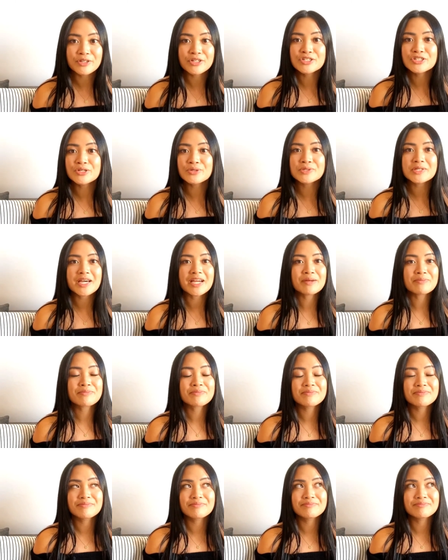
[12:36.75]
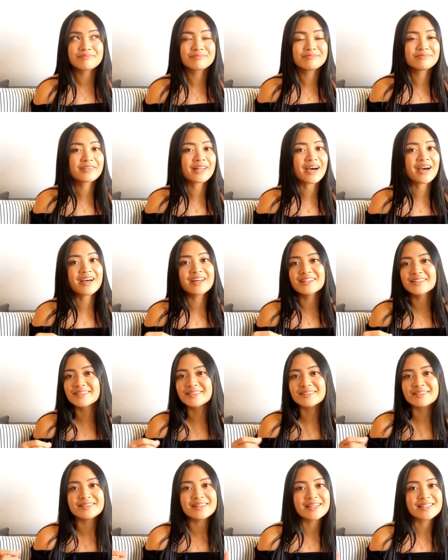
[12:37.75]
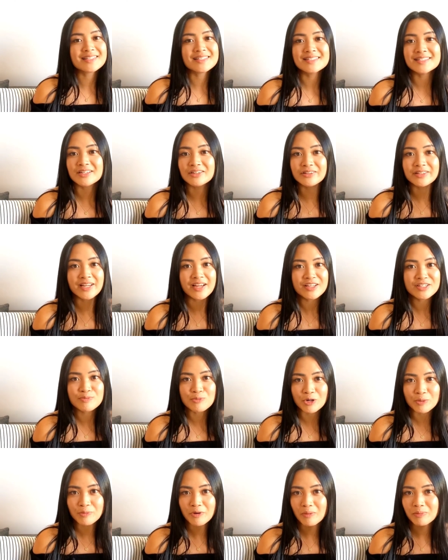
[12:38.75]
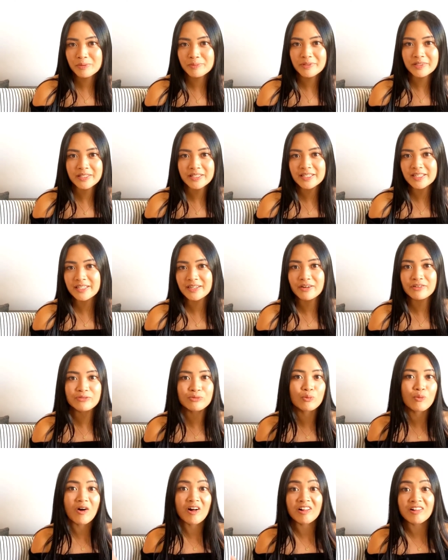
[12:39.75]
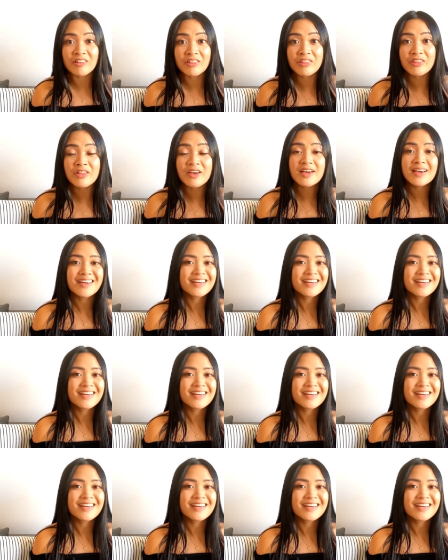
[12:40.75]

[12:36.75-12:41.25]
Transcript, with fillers: There's no type that necessarily has more probability of wealth,